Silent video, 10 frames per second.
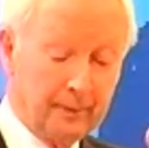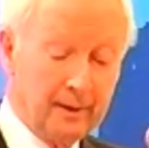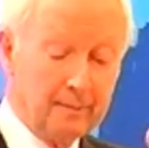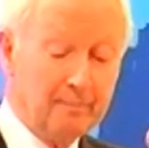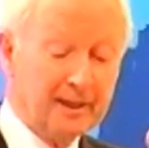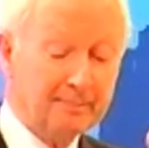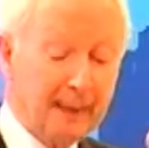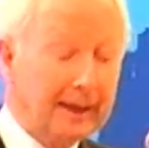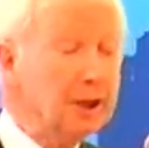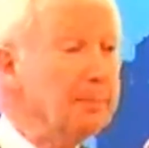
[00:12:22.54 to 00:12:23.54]

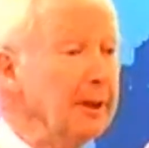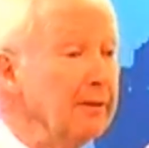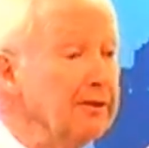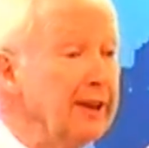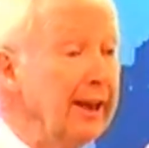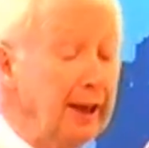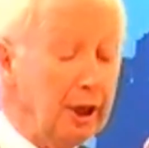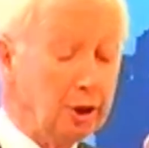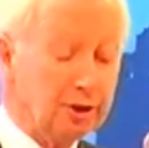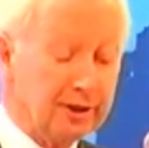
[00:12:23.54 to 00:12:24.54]
Mismanagement of state
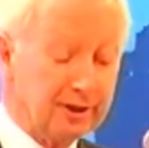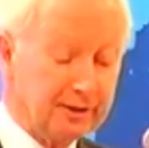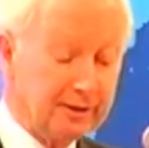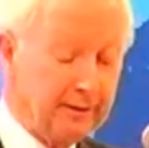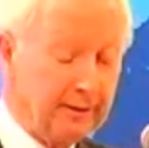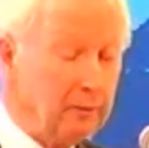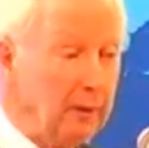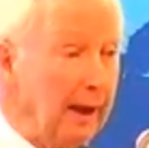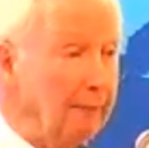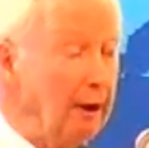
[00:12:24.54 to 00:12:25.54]
agencies. We
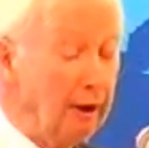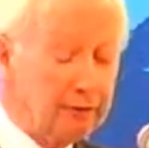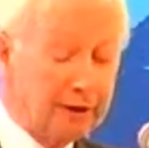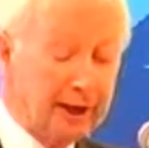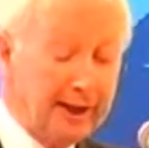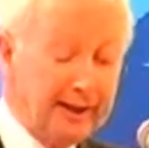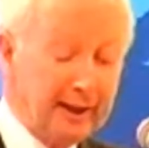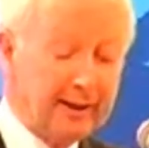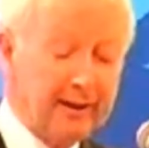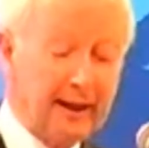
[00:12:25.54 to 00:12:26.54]
have
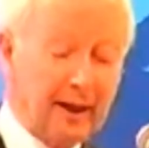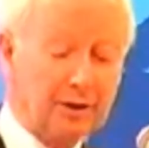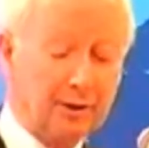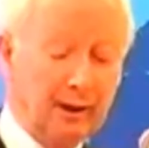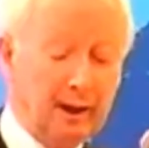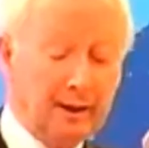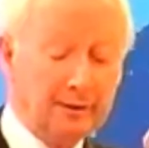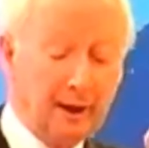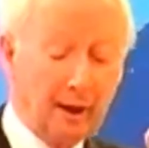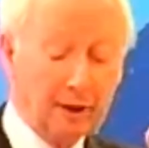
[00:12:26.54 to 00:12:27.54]
188 national
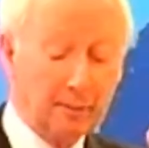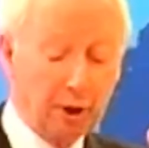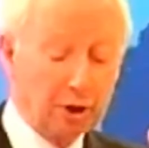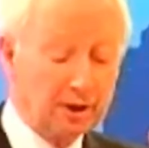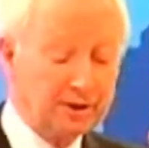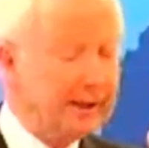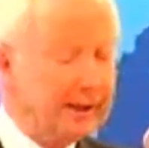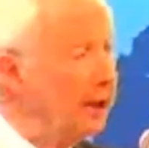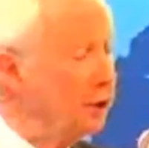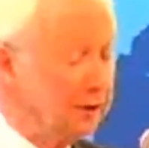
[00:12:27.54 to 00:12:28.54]
non-commercial state
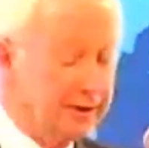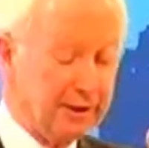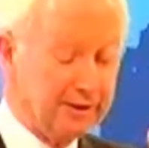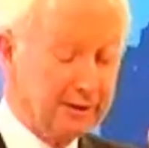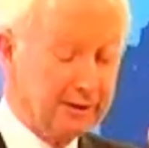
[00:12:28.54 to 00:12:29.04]
agencies.